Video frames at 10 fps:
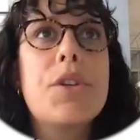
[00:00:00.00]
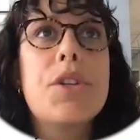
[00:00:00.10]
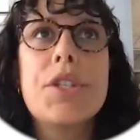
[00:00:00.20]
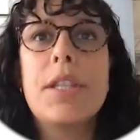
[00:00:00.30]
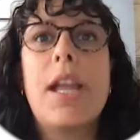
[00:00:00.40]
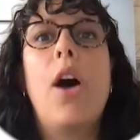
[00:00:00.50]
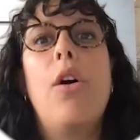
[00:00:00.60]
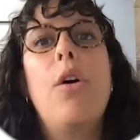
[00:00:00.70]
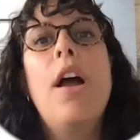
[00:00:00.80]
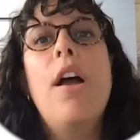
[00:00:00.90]
which is
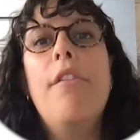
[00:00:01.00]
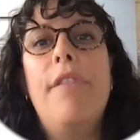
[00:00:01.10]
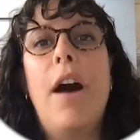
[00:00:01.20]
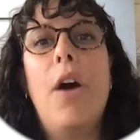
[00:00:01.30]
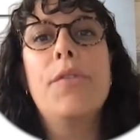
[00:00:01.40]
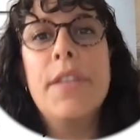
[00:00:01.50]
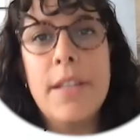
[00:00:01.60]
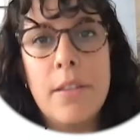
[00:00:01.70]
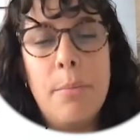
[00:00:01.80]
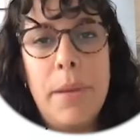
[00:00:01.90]
now found
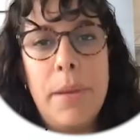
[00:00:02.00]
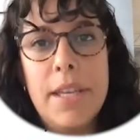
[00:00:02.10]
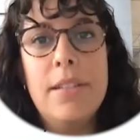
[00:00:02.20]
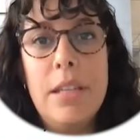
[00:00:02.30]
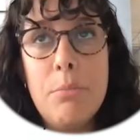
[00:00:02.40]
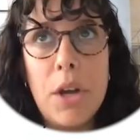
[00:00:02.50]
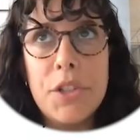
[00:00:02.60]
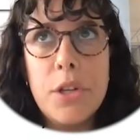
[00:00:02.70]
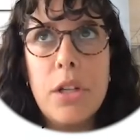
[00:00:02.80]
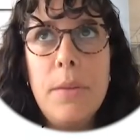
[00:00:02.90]
in the P&D
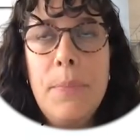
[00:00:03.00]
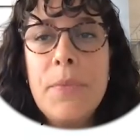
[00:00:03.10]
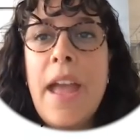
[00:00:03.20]
module.